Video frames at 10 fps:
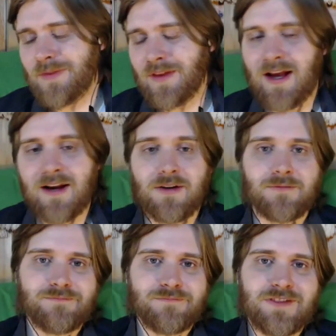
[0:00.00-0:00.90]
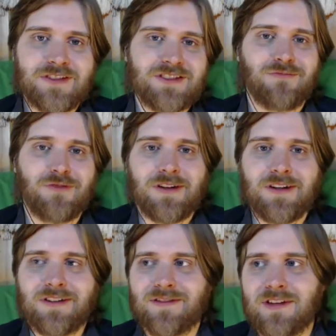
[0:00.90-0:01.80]
I don't know. It just really
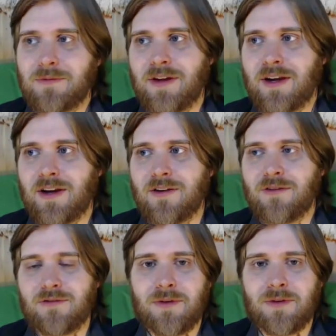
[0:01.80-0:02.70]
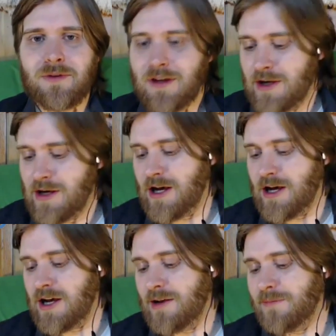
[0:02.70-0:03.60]
didn't seem all that good to me.